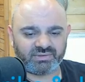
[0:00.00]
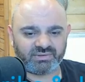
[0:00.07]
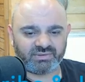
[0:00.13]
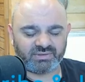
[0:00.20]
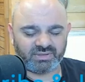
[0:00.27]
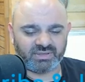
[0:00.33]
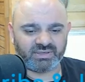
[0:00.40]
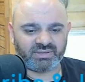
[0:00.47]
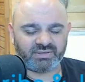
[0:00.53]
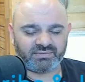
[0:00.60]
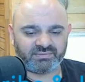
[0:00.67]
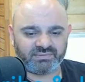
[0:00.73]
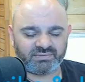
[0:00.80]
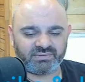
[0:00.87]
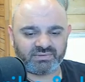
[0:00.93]
I
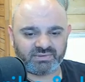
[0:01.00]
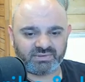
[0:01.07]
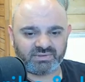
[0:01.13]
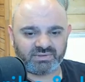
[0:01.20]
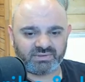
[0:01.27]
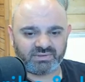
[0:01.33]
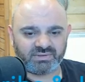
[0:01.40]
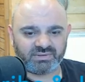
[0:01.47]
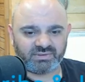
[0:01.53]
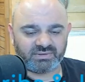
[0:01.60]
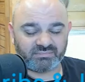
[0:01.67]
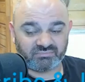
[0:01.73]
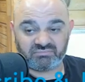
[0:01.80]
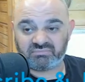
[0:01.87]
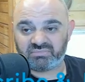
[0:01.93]
have.
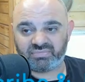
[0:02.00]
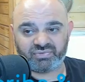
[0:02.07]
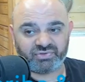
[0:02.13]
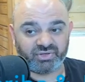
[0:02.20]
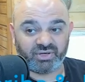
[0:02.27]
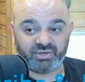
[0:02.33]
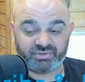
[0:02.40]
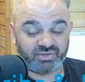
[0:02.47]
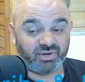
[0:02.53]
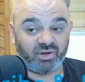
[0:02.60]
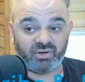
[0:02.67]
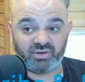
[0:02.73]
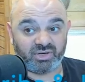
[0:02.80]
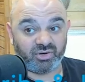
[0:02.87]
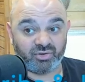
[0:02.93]
So it's
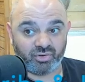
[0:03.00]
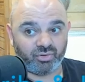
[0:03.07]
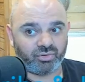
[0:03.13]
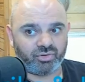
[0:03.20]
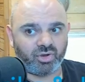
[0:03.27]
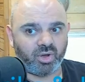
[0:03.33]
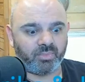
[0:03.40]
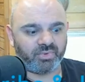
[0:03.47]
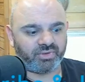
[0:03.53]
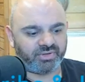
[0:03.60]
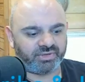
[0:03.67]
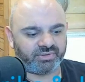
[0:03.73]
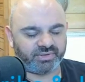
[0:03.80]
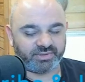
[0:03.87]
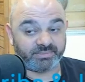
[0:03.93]
not an uncommon
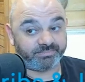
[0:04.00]
thing then.